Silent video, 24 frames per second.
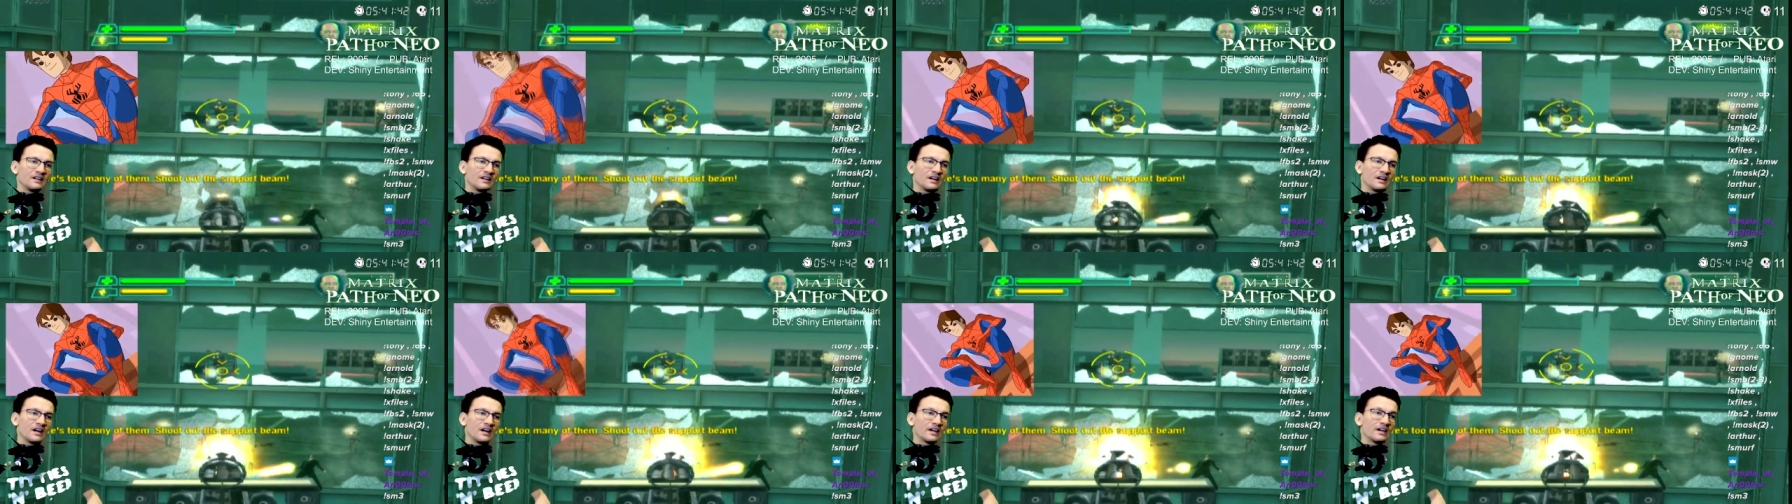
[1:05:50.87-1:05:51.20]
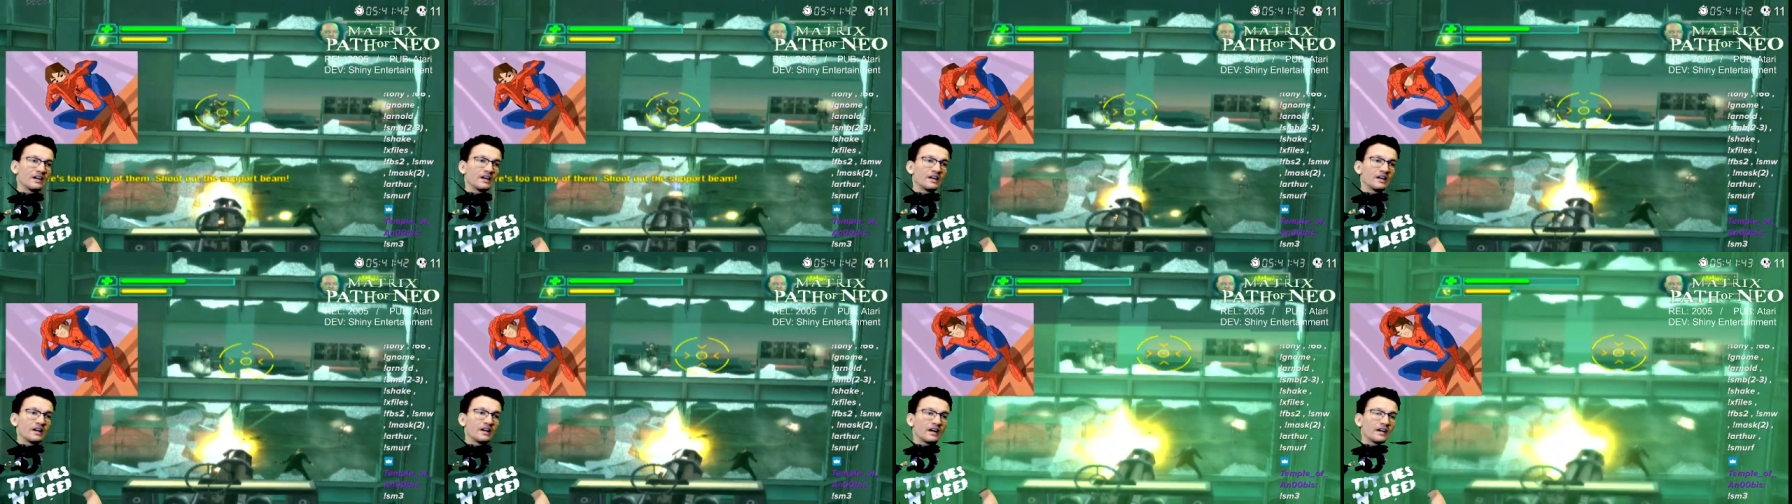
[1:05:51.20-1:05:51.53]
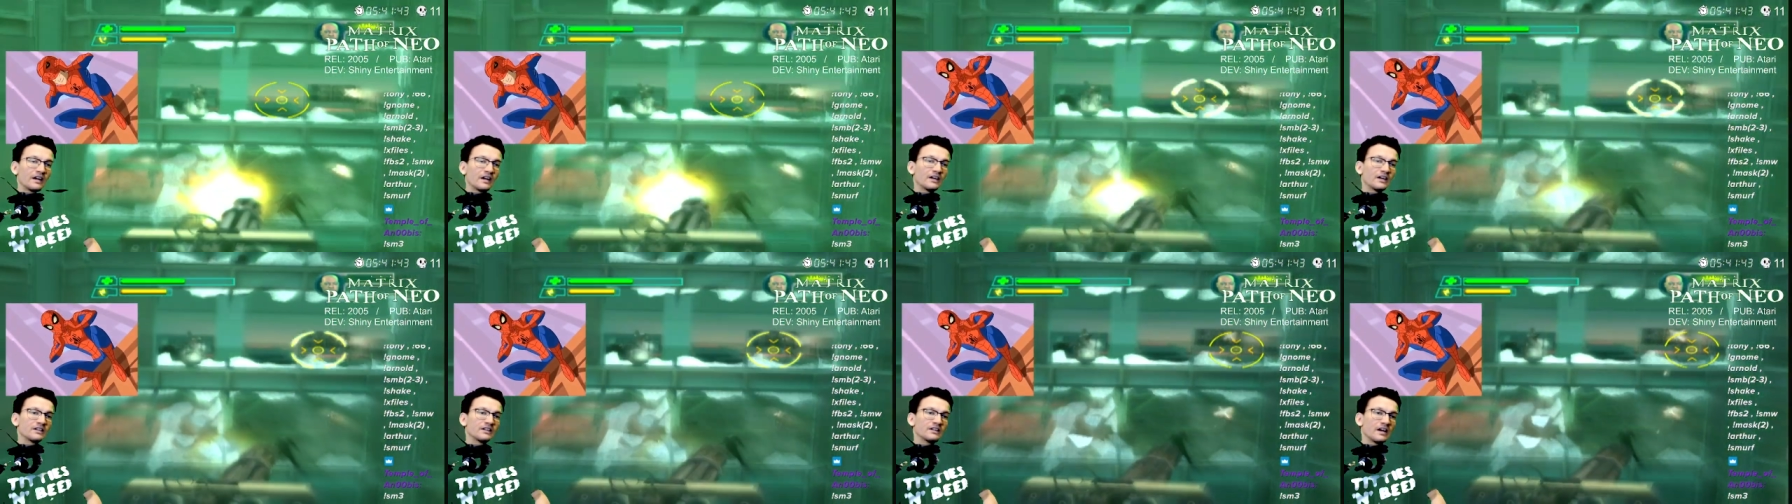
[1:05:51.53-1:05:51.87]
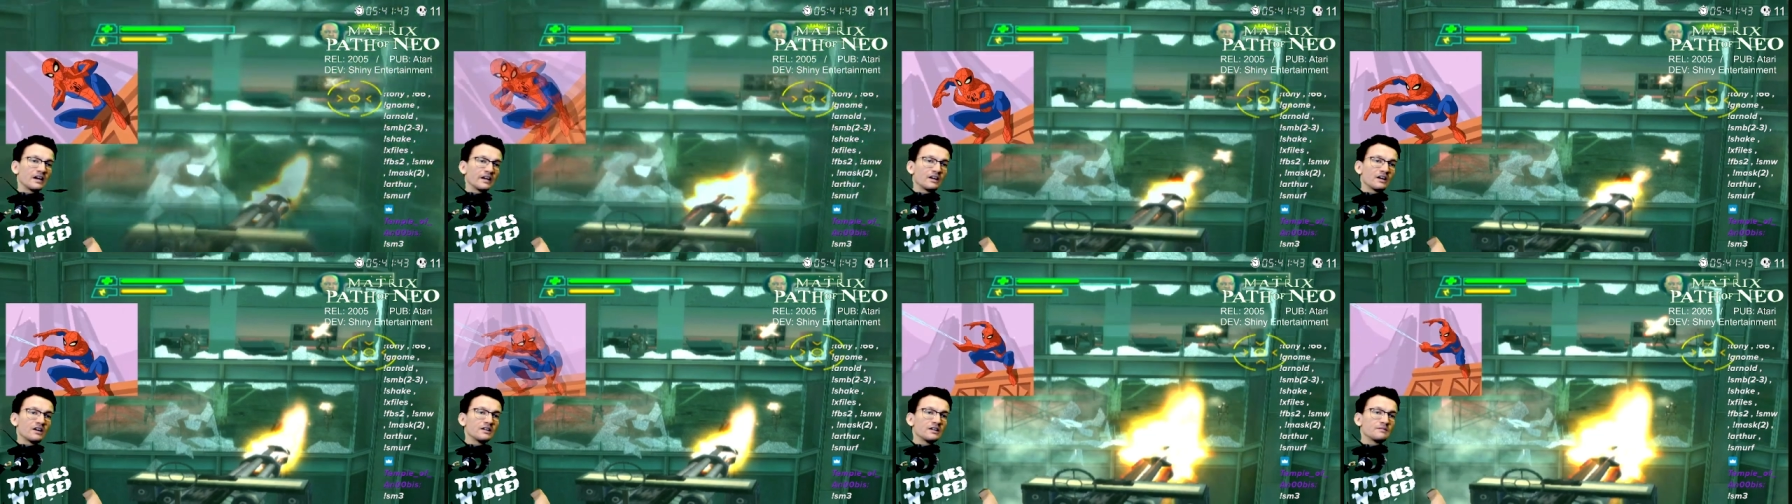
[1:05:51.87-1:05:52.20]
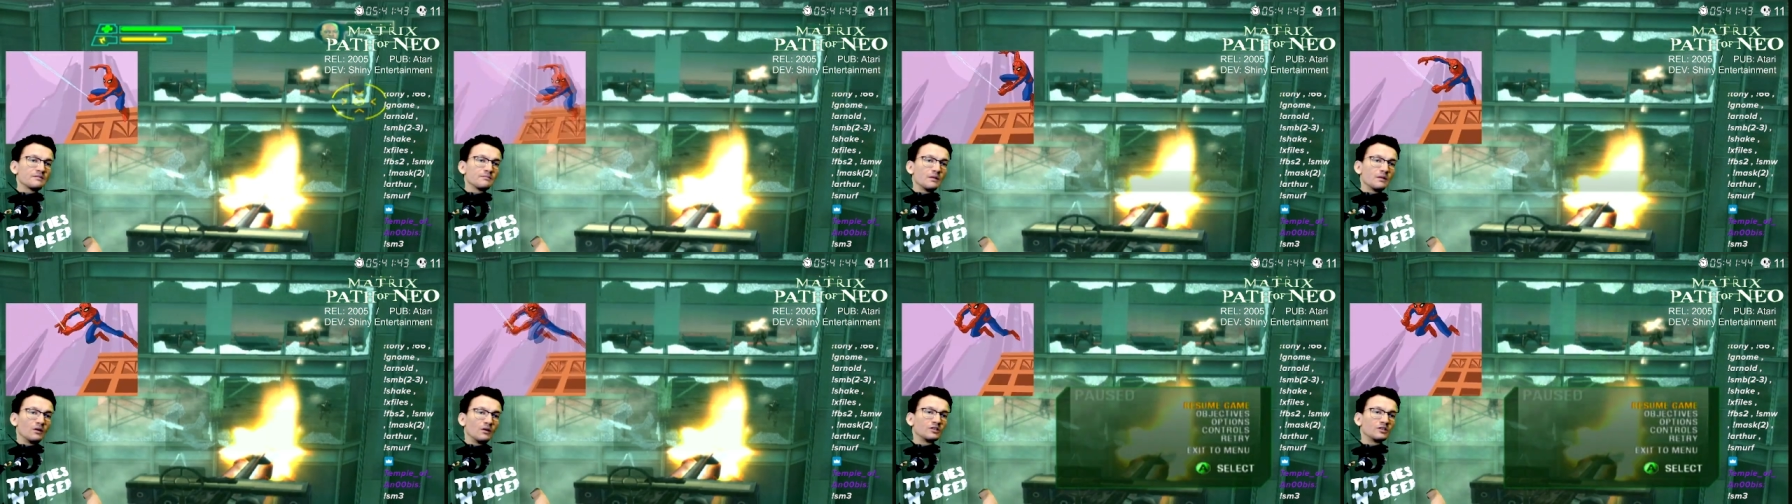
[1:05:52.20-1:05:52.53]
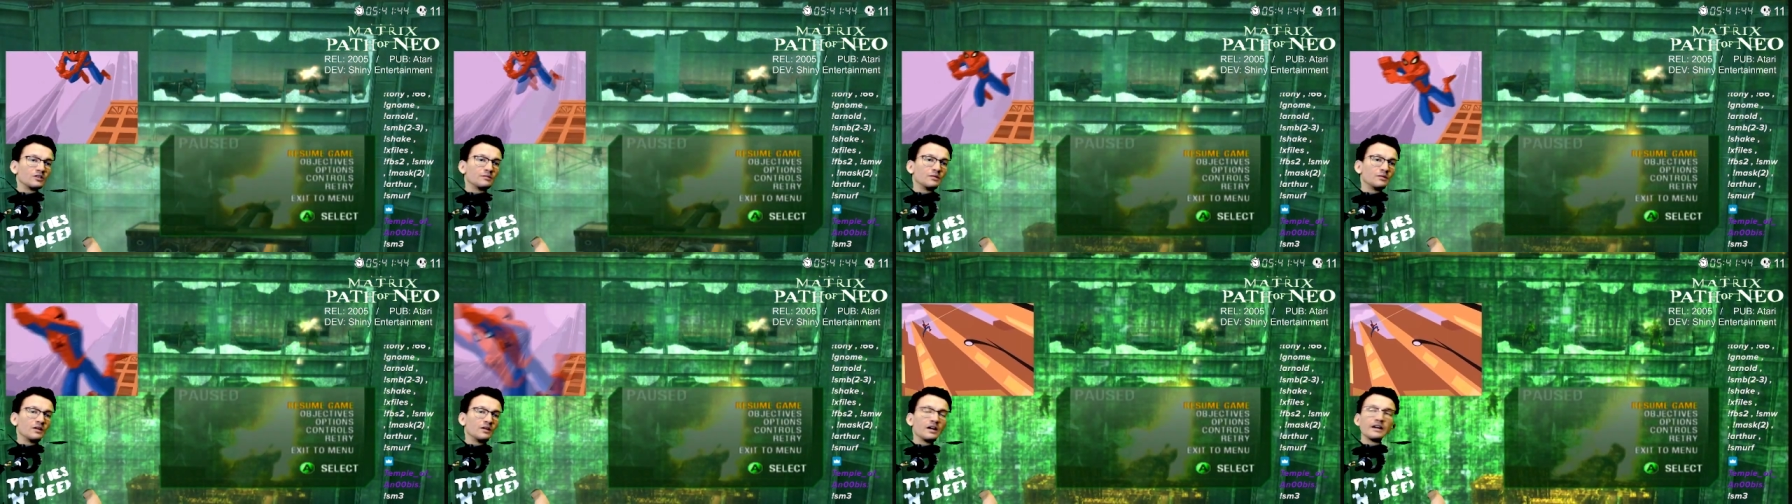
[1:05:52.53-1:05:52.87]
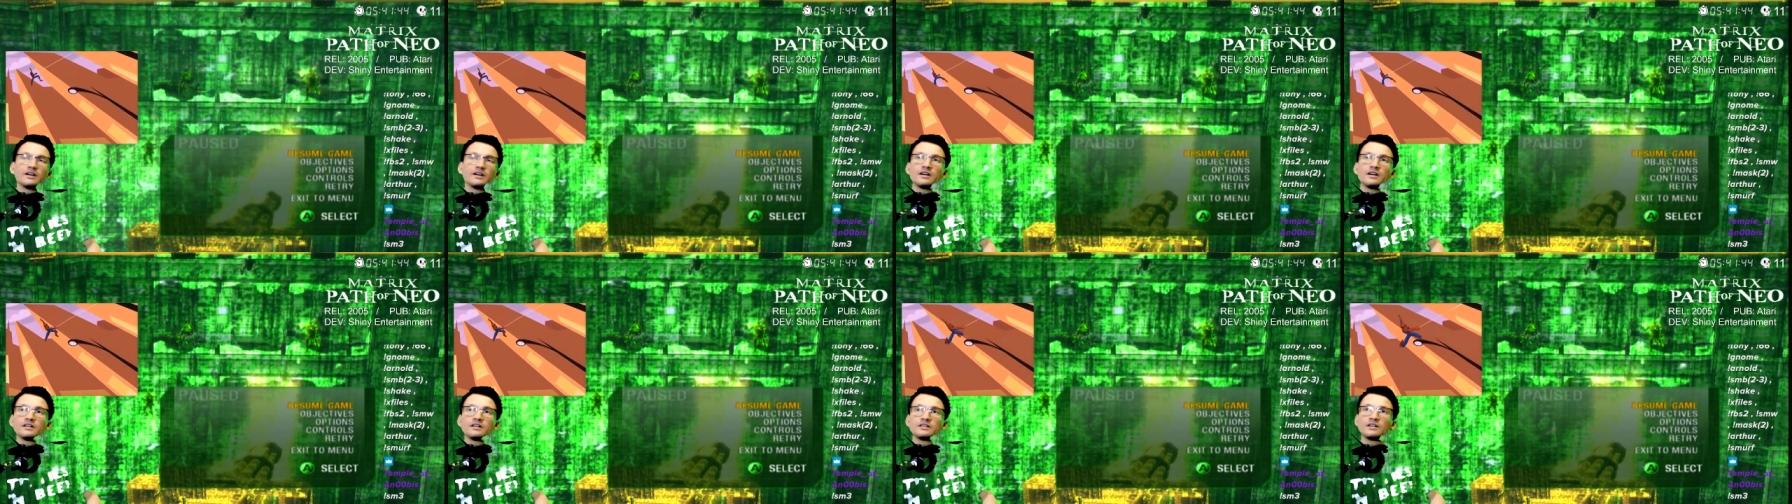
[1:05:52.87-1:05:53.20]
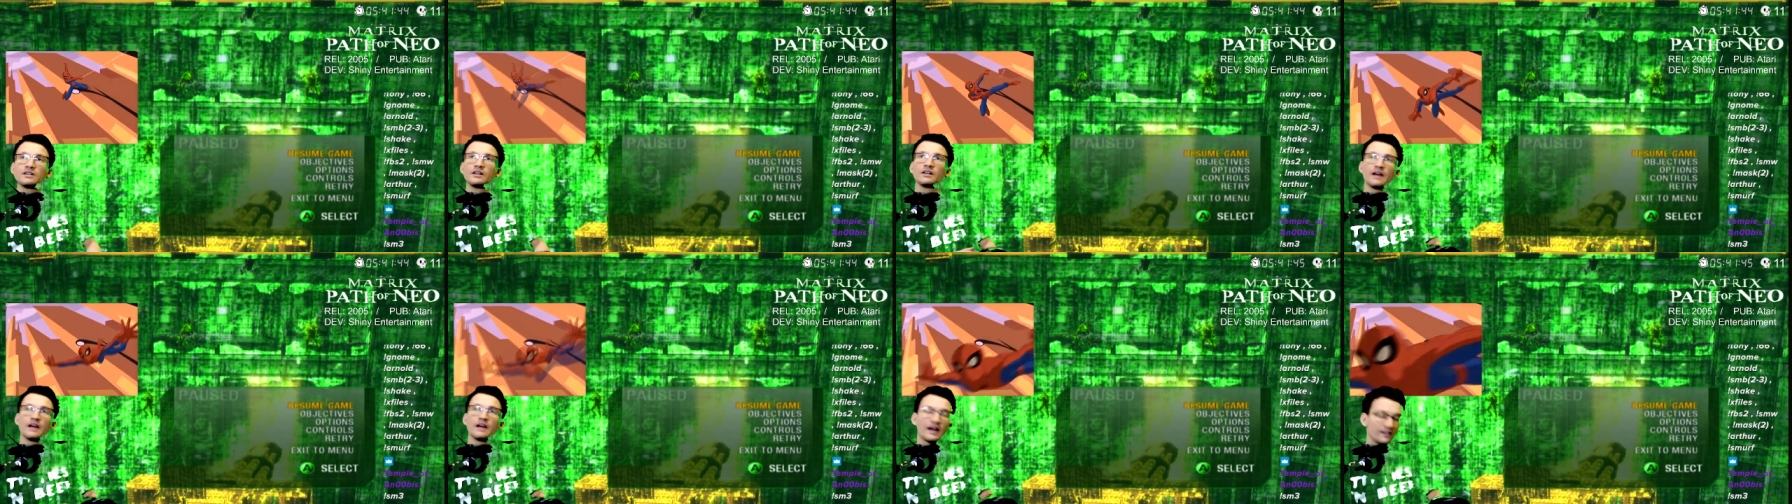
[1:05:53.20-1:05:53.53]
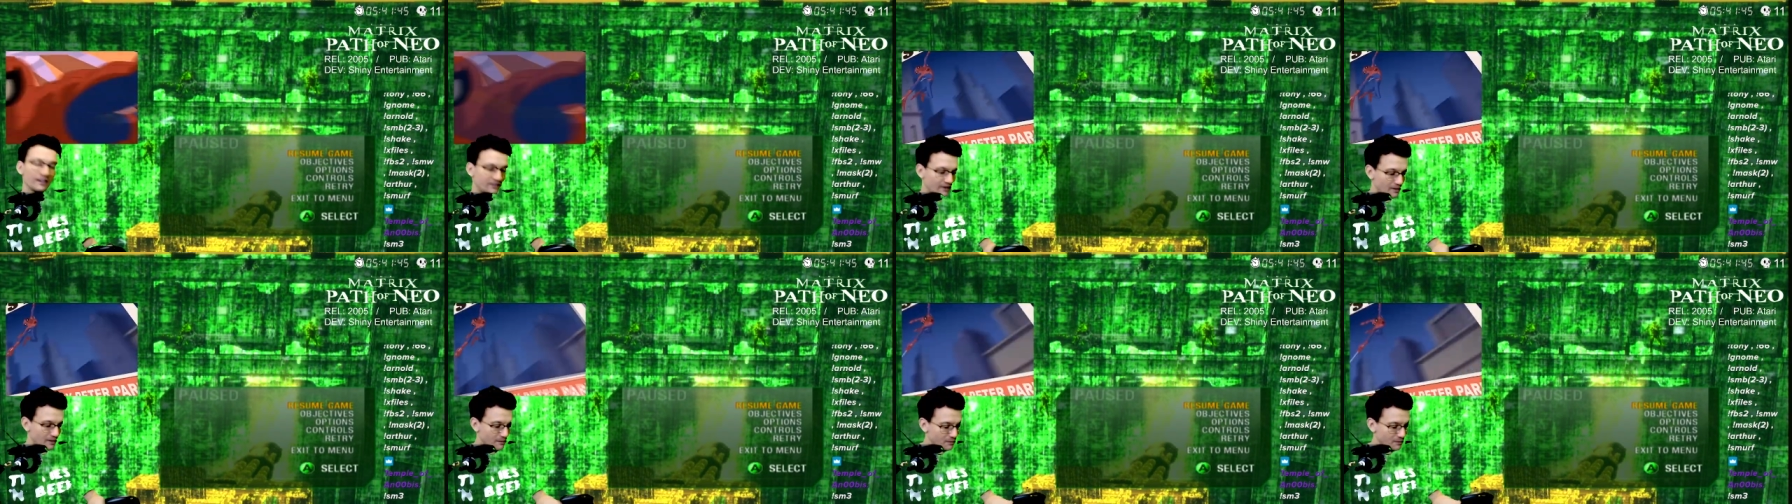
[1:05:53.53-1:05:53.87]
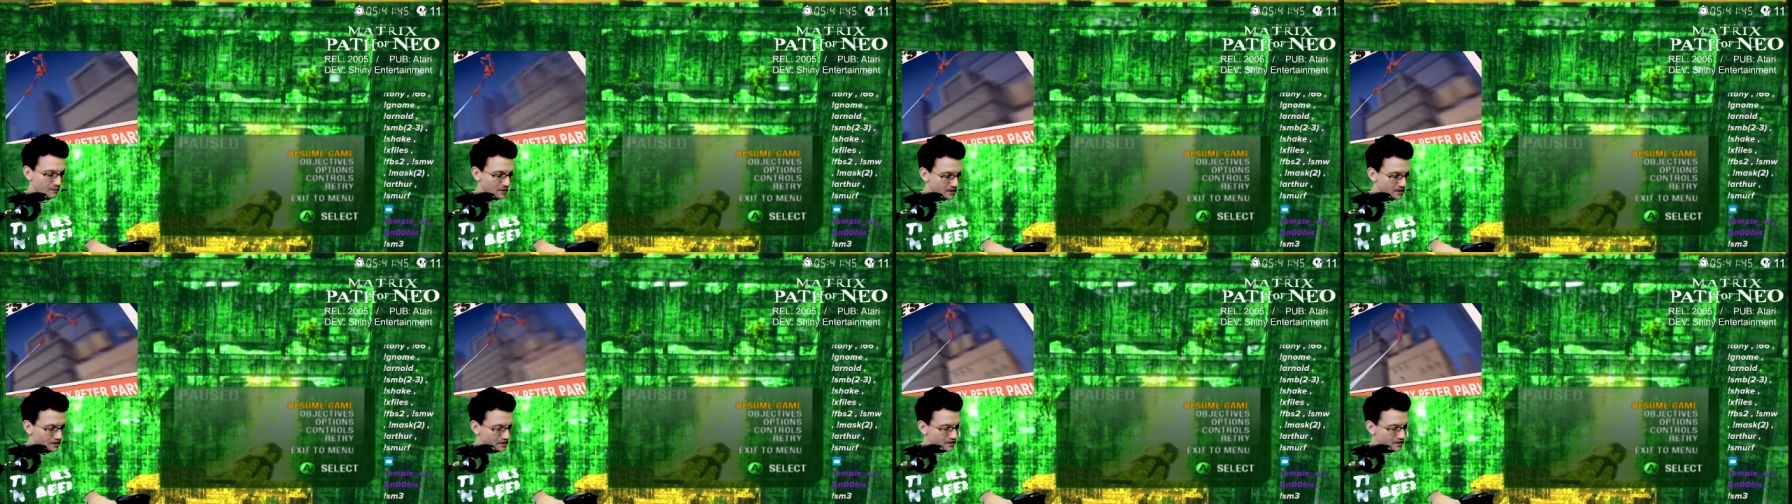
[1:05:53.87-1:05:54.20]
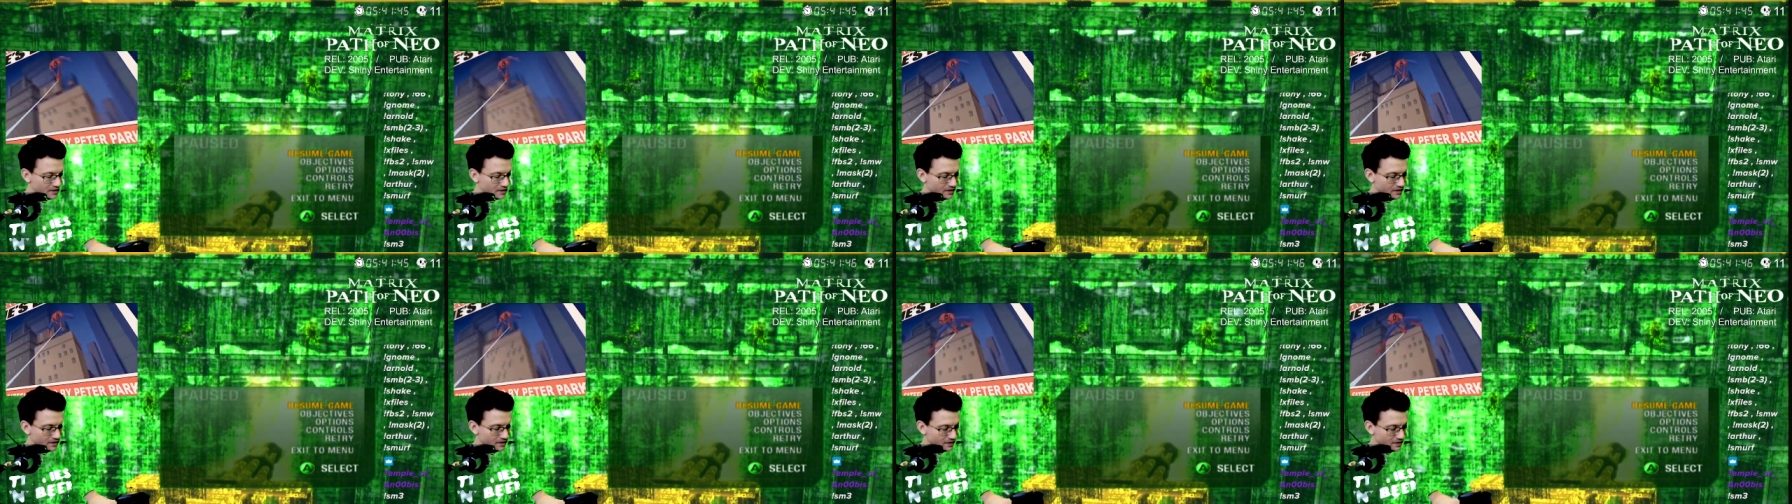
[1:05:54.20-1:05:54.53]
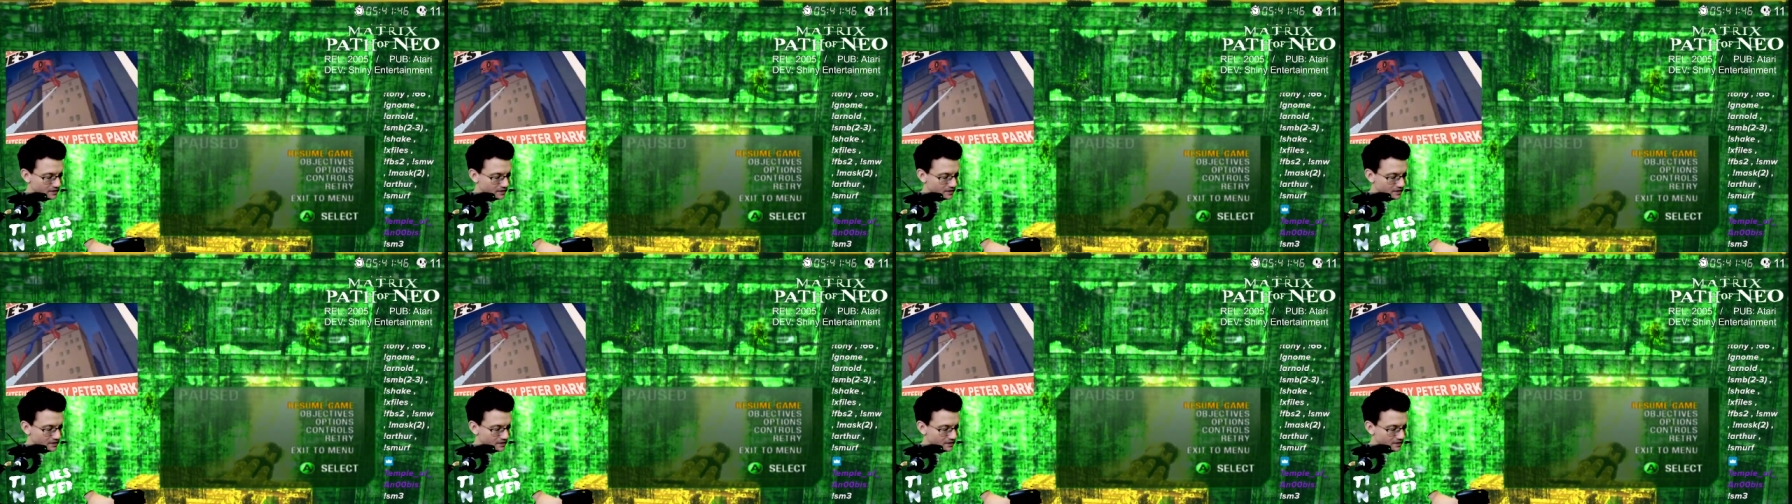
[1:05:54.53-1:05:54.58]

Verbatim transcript: I got, I got, I got multiple, I got the SMB,